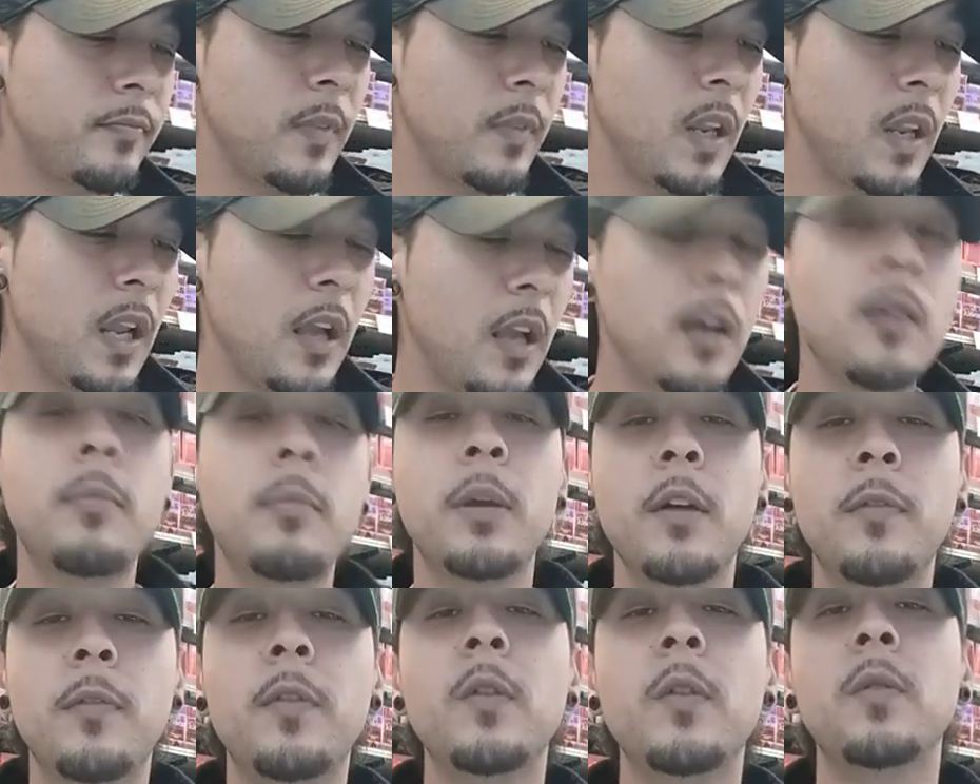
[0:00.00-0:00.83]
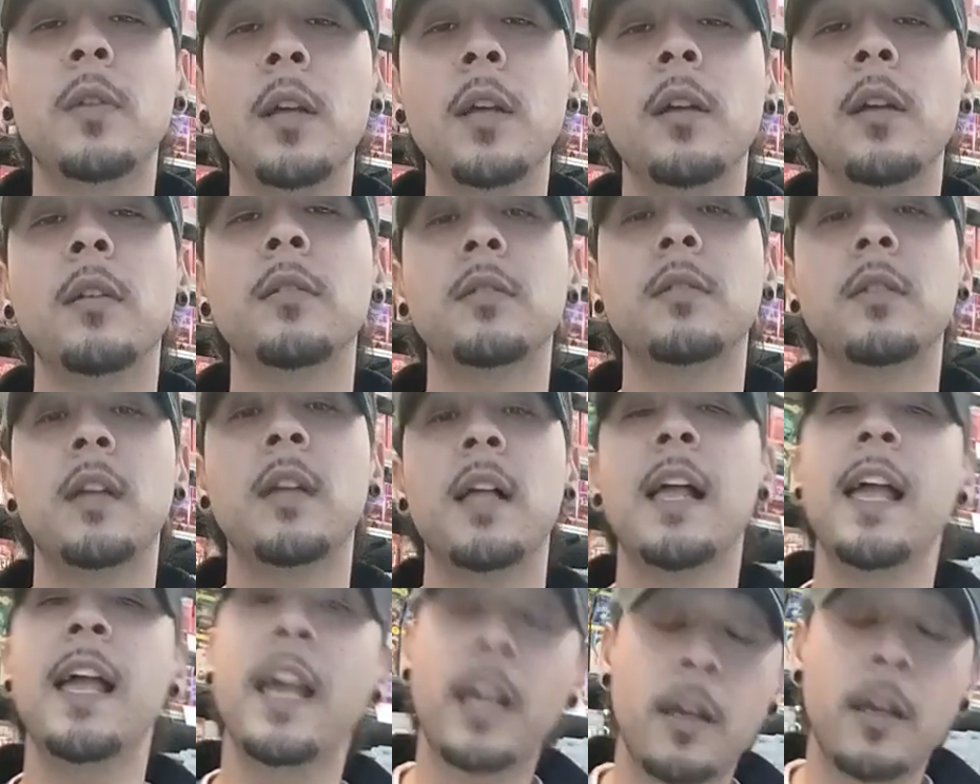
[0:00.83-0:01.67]
It could be a few things.
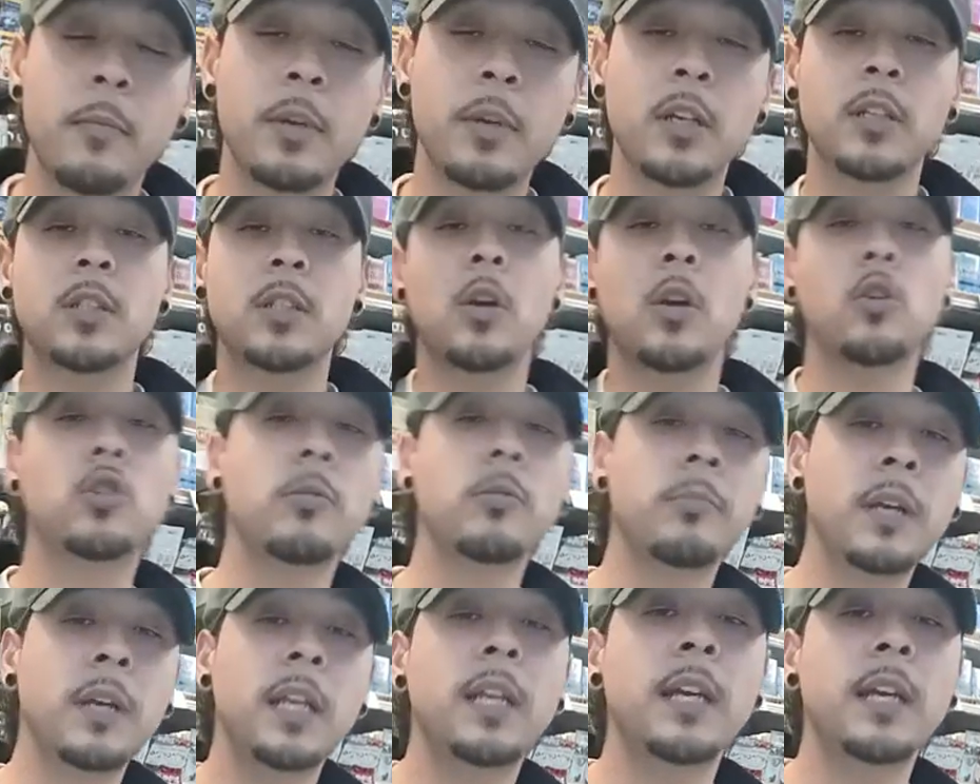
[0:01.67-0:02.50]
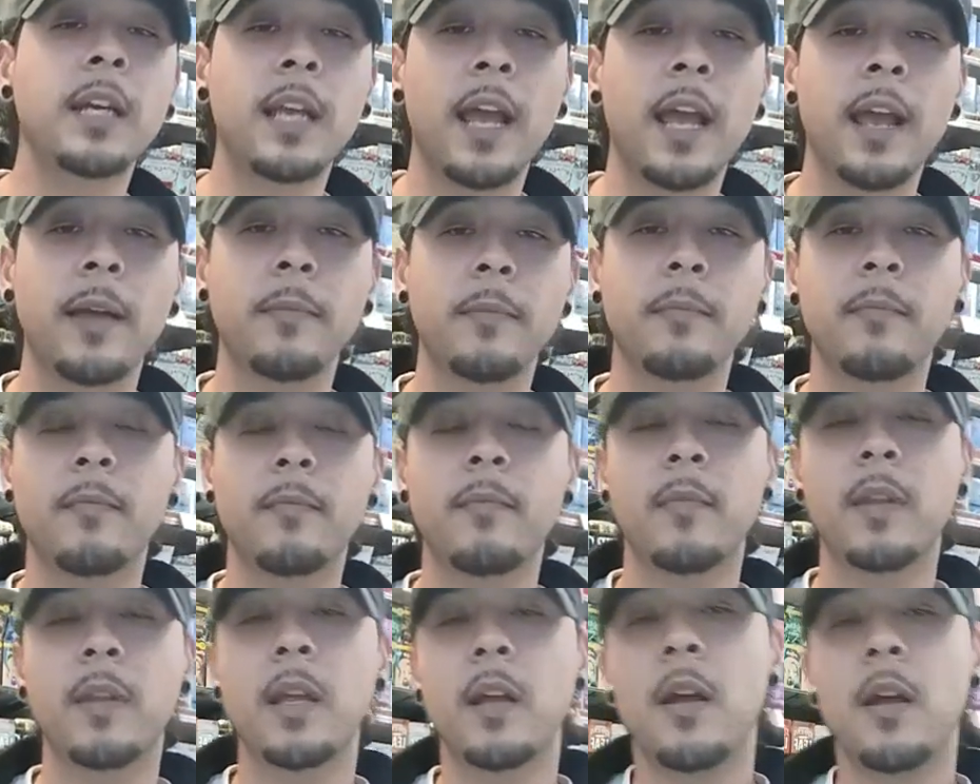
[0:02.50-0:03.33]
It could be your social media game.
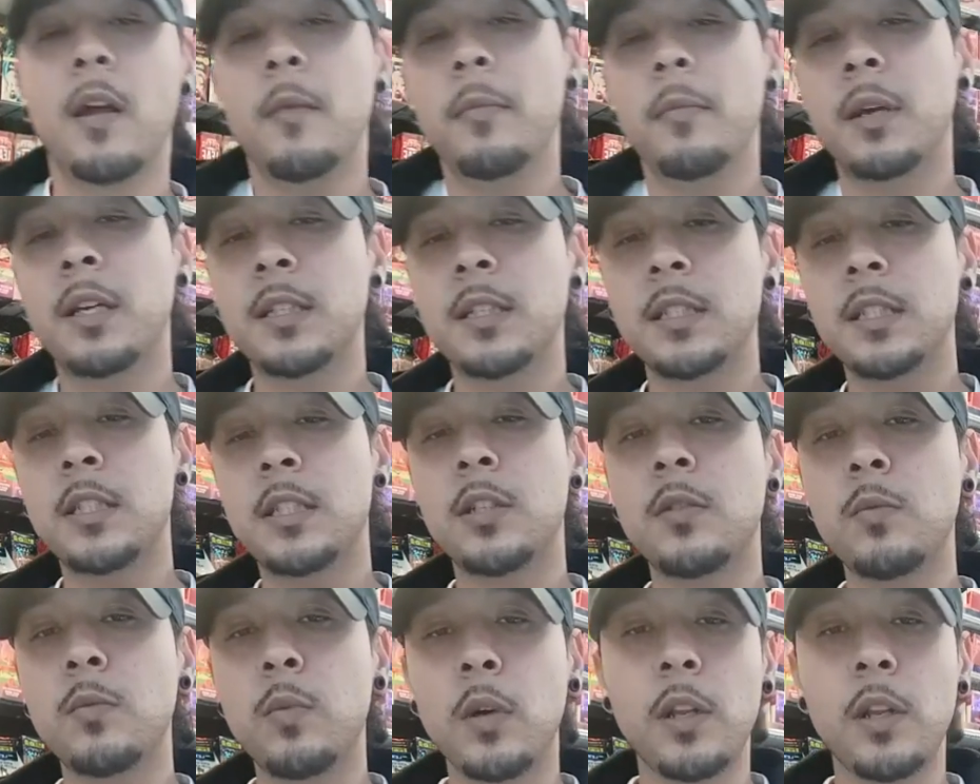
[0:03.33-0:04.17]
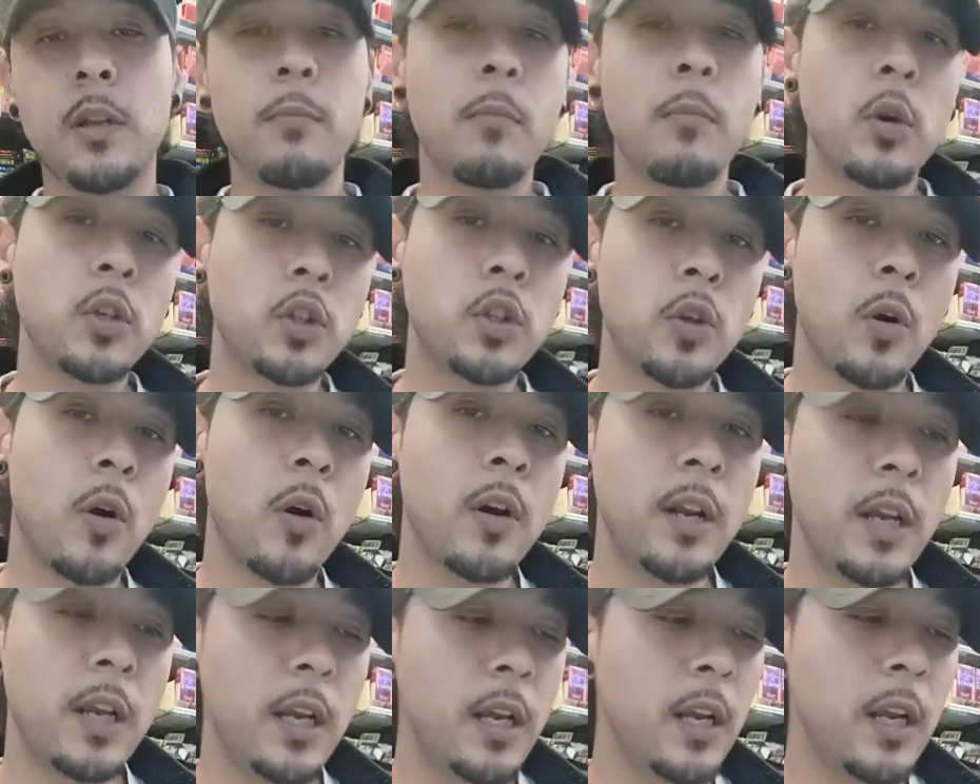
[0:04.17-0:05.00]
Because this is where the
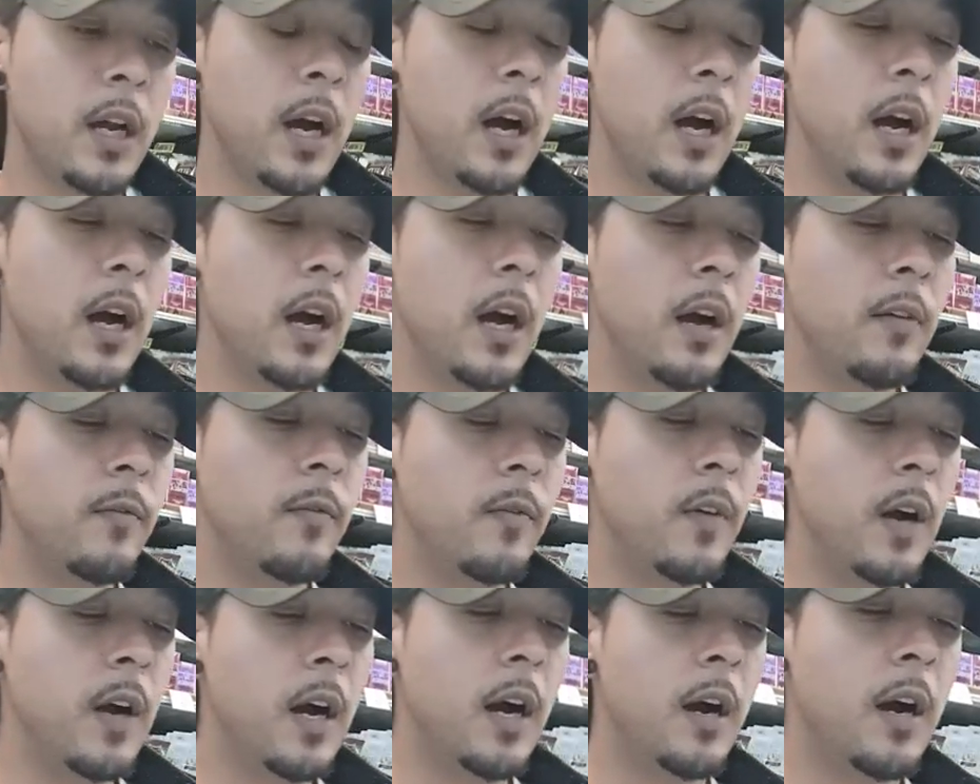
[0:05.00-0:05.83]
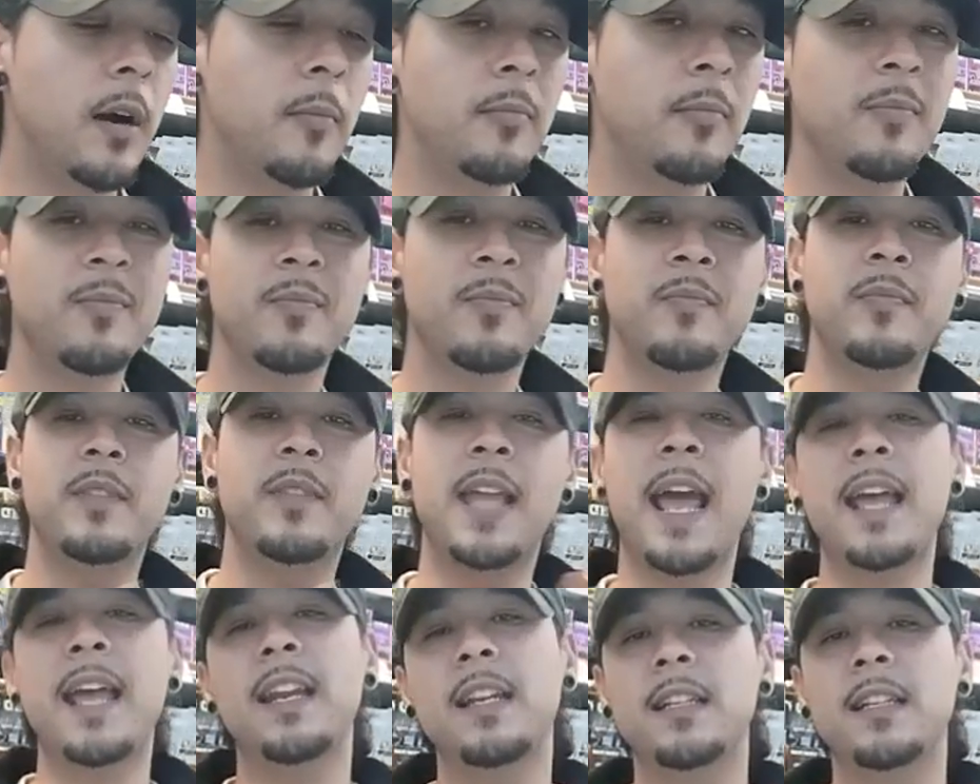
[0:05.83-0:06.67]
majority of
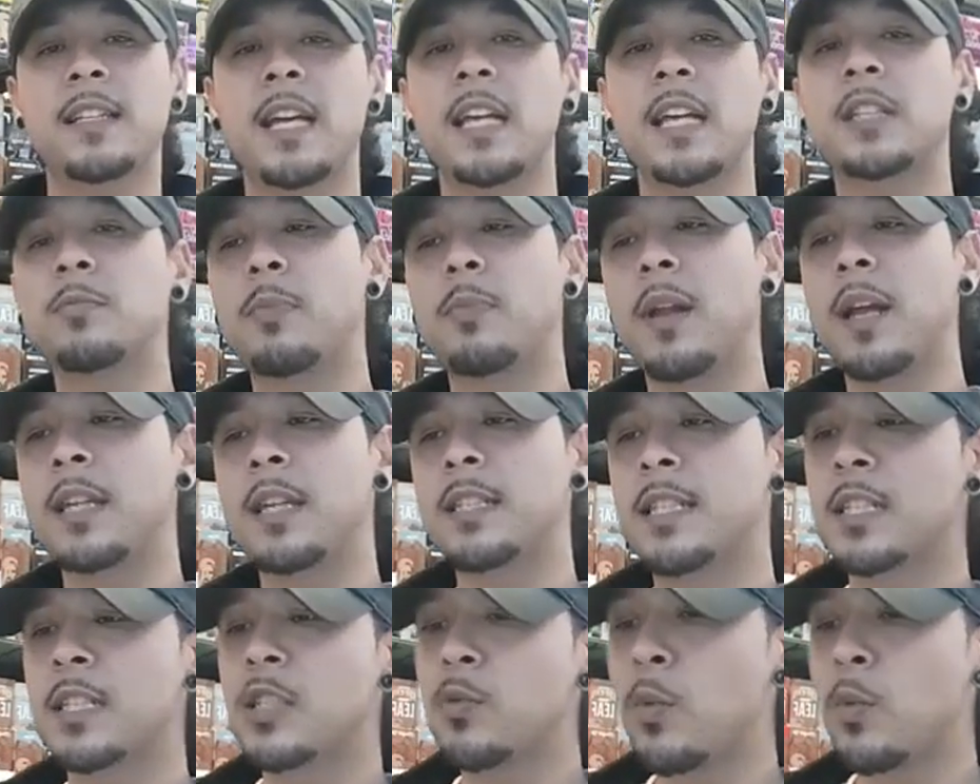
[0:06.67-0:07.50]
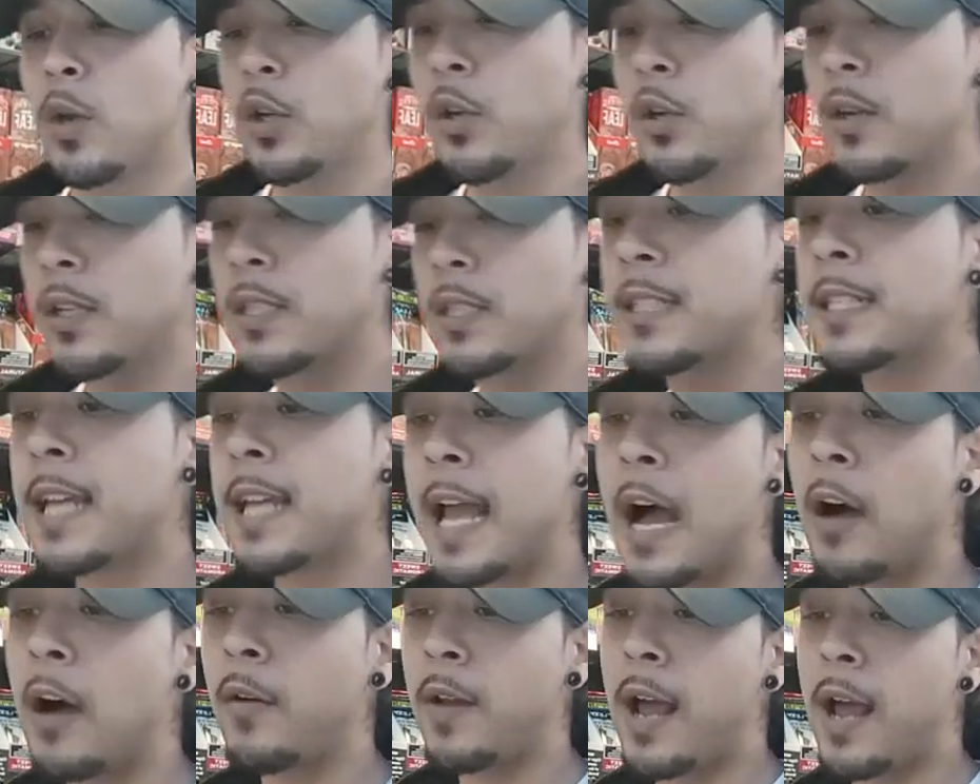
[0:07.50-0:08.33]
dating takes place. This is where you could
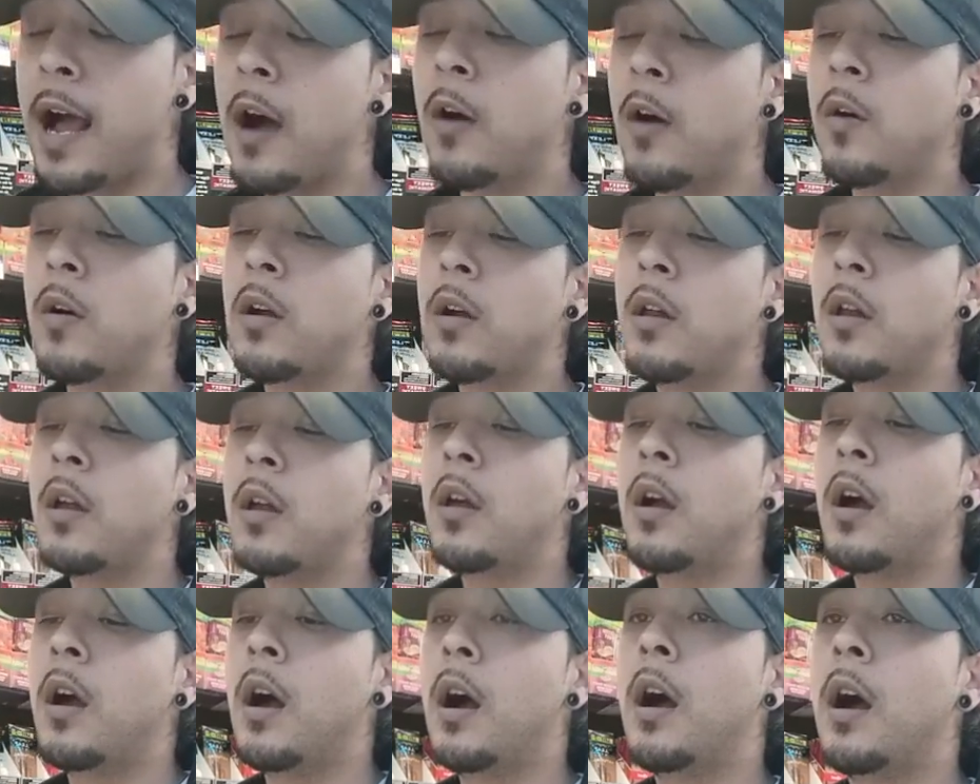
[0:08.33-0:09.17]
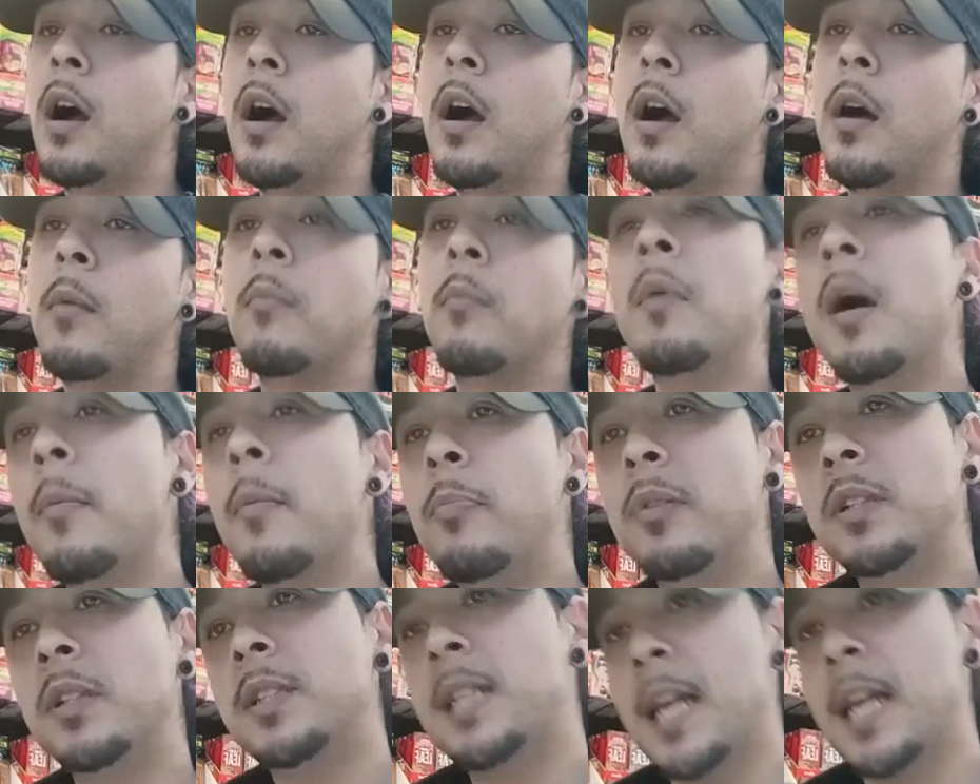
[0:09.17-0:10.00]
scout out a
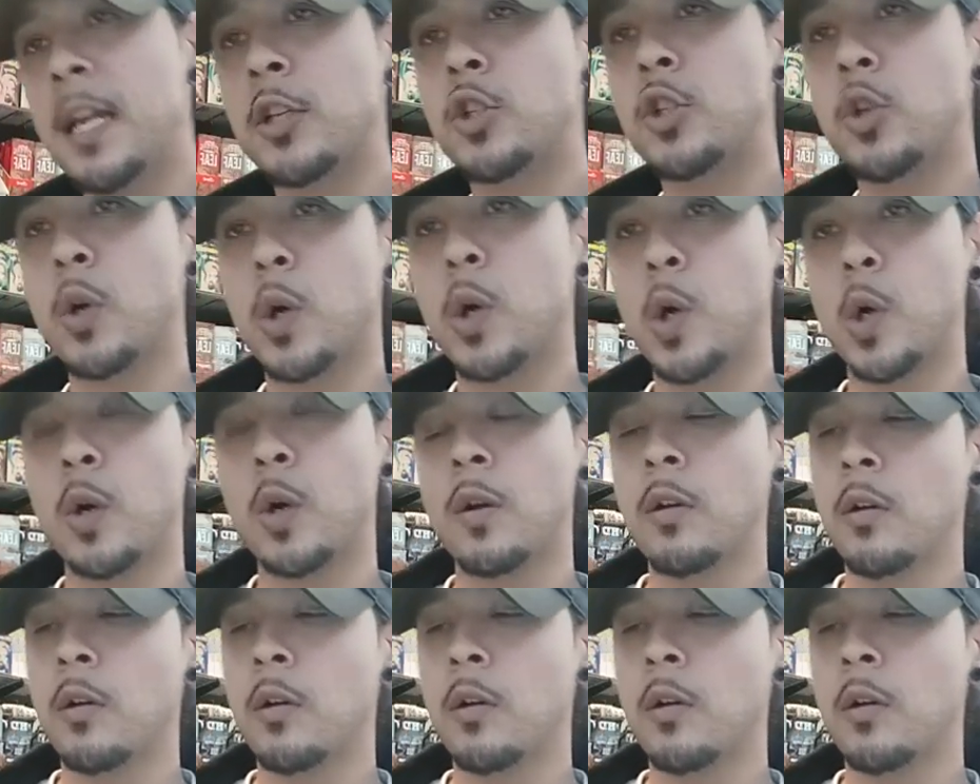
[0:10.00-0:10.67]
potential